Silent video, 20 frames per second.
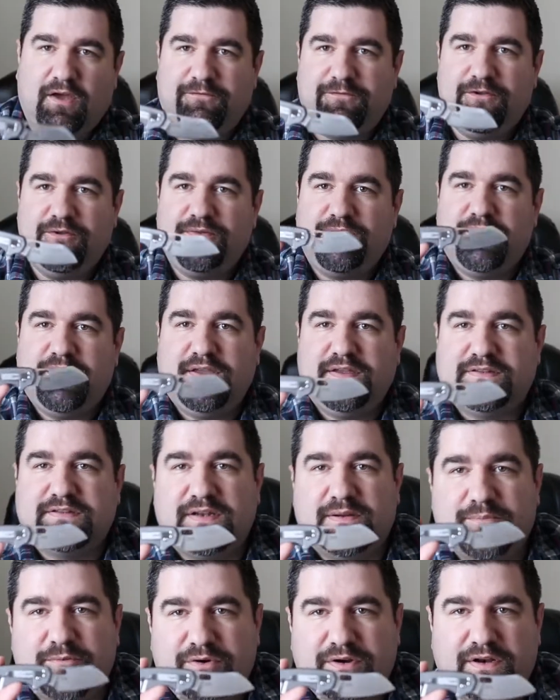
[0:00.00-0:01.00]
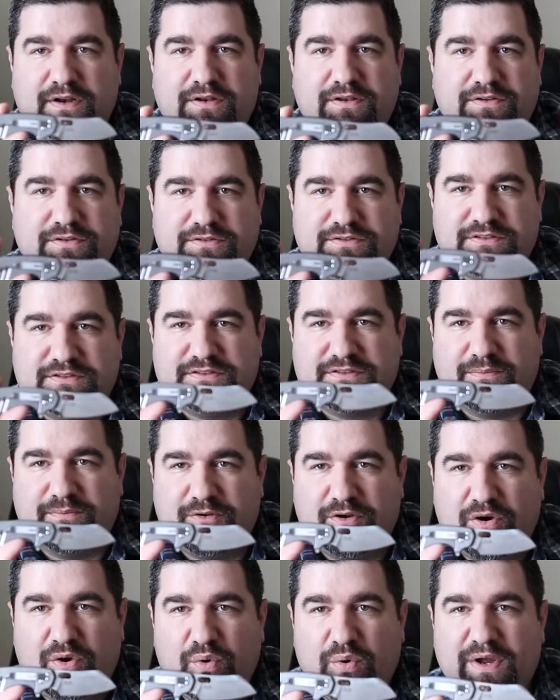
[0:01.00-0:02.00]
A few things, and we're going to do just some
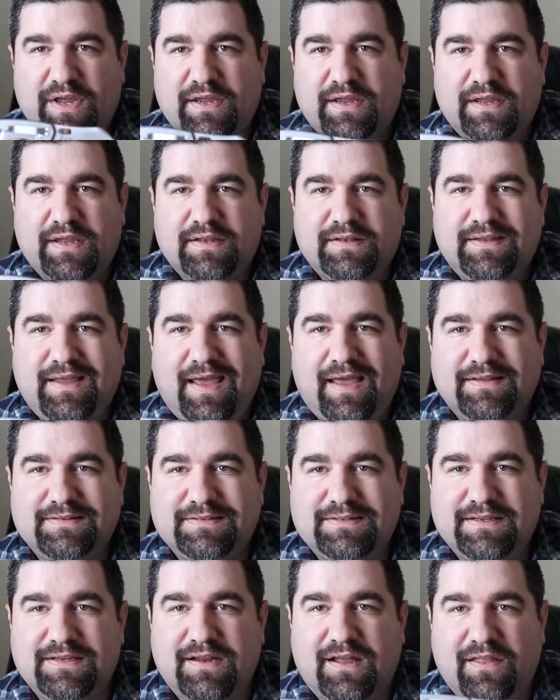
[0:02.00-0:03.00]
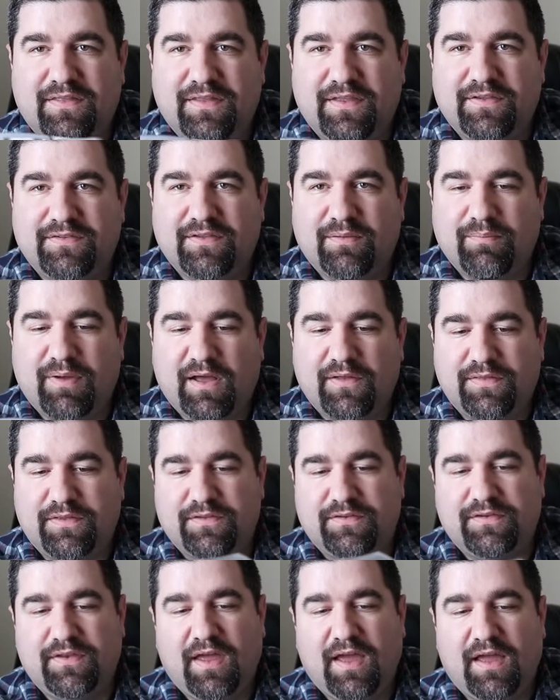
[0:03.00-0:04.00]
quick testing on this about
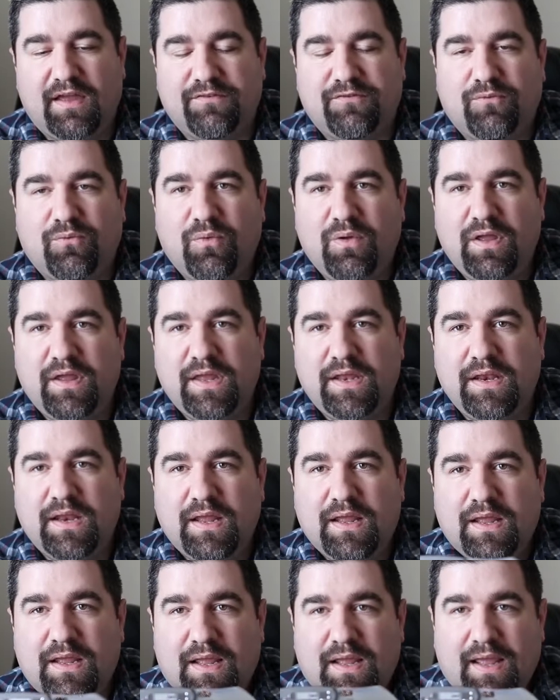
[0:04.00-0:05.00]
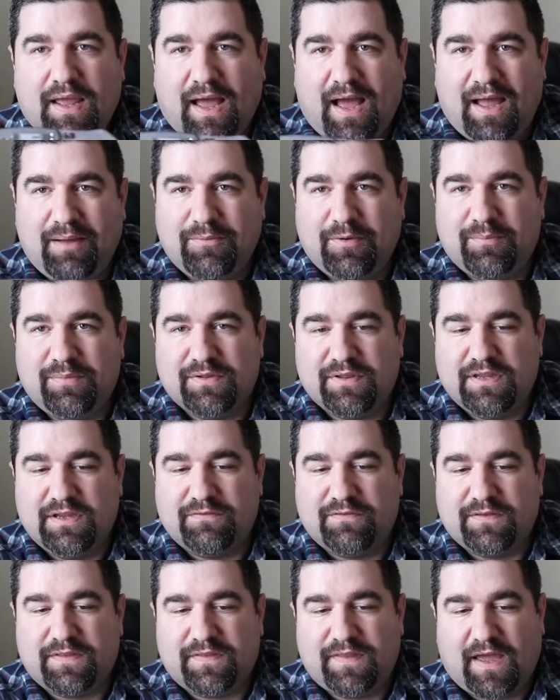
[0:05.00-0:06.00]
this knife. One, I'm a
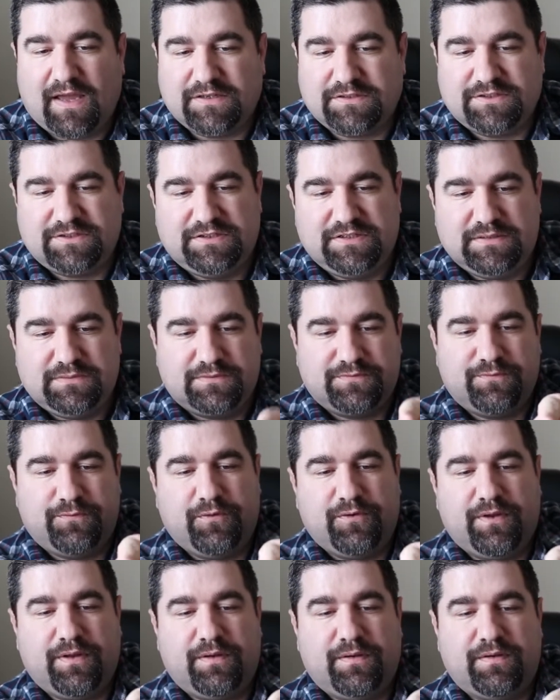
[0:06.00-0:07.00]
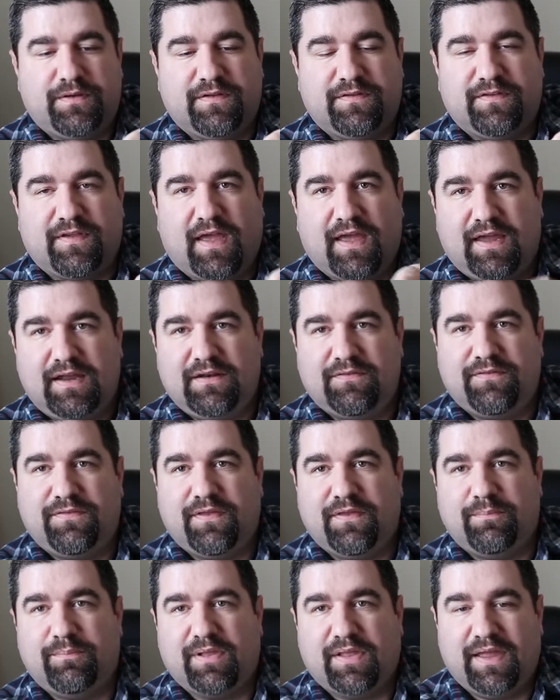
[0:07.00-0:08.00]
believer that sheep's foot design of
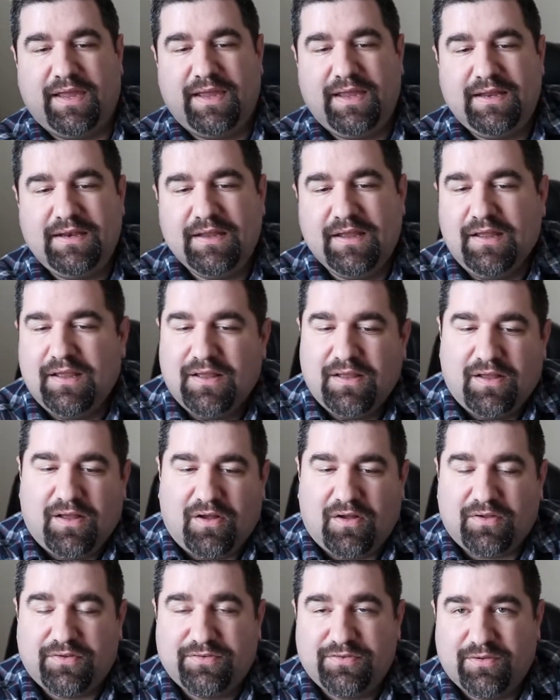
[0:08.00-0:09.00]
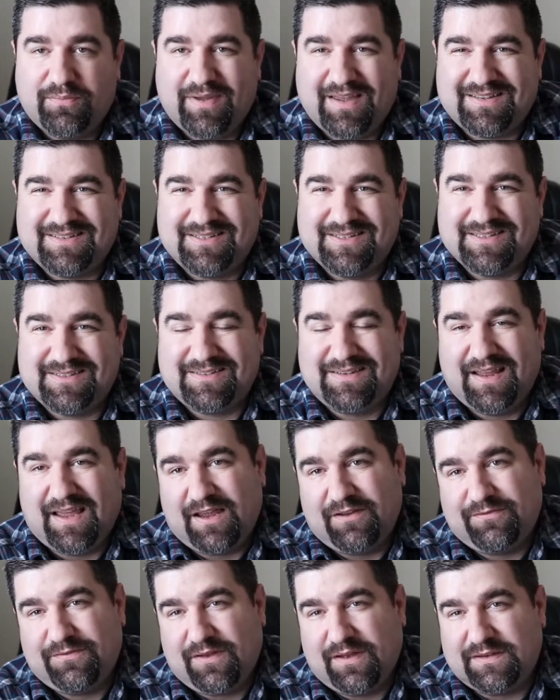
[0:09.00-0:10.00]
the blade also makes this
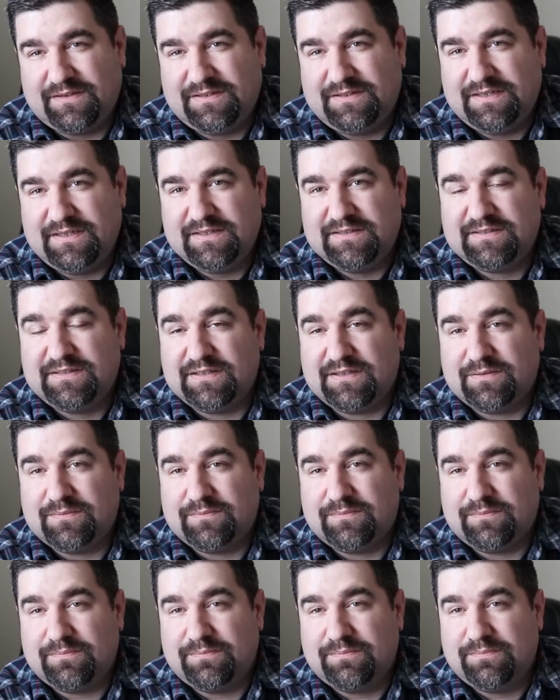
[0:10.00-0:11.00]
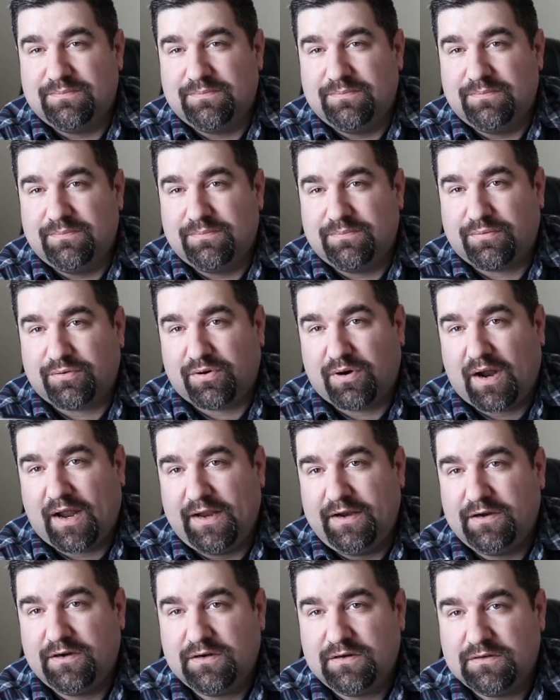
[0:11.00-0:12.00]
knife a decent
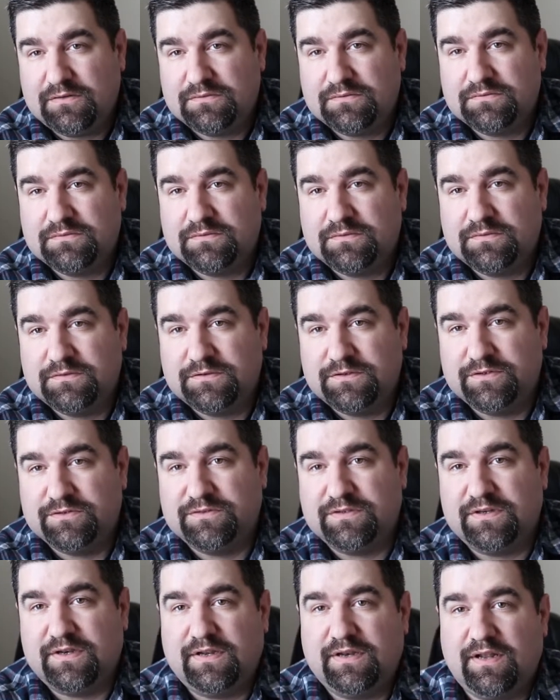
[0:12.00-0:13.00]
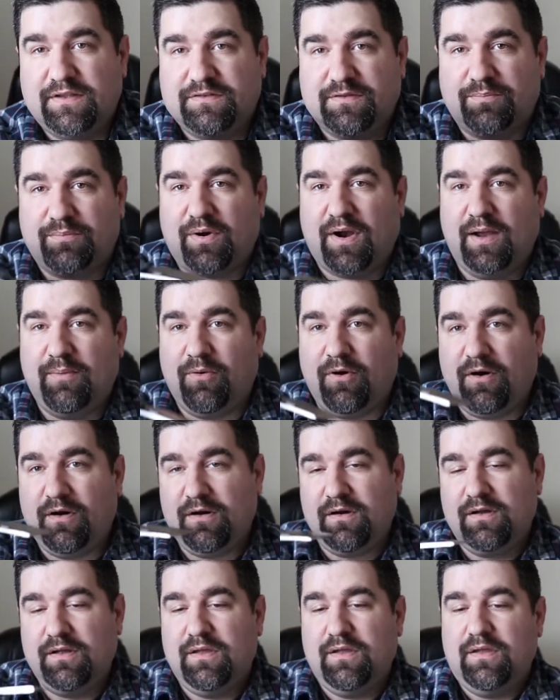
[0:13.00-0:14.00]
prier, using it as a pry
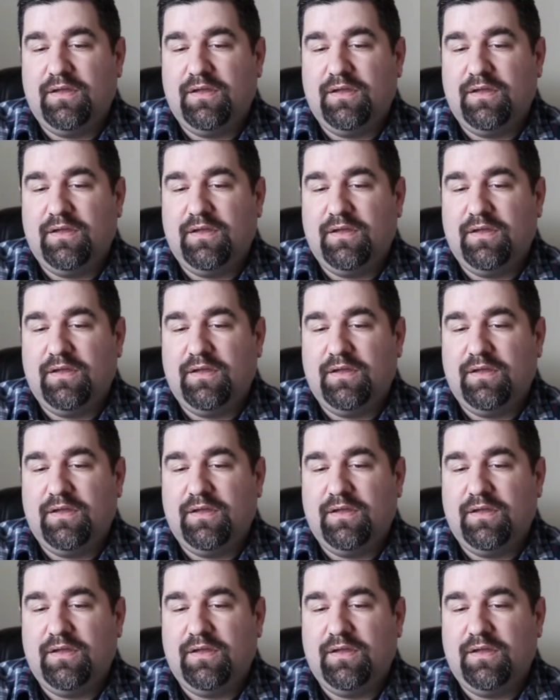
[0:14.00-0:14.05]
bar.